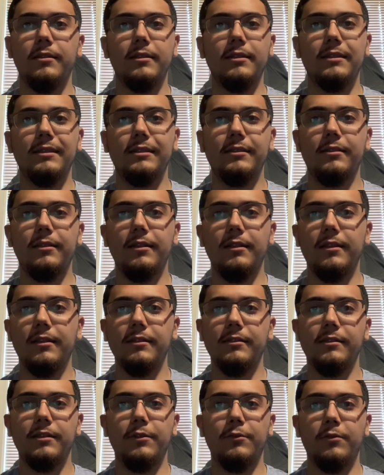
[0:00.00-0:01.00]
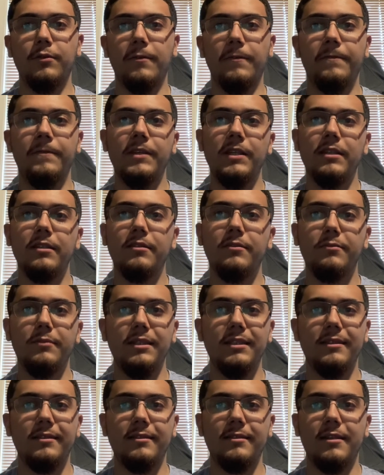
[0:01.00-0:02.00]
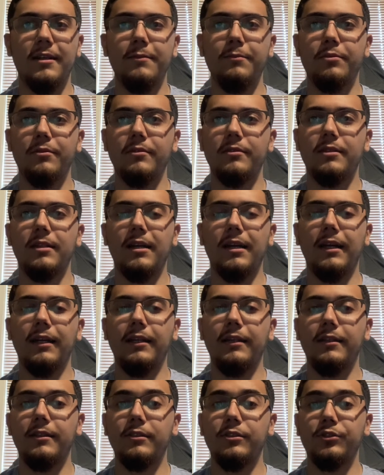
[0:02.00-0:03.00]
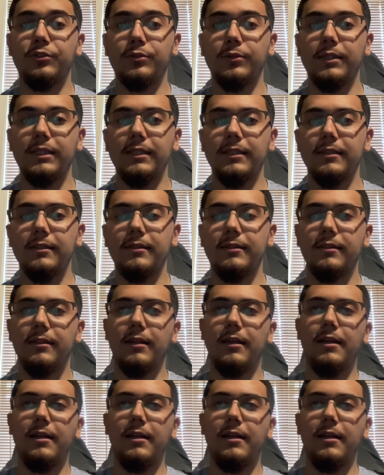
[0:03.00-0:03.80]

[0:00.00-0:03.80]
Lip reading: seeing as there were Vietnamese snipers hiding in trees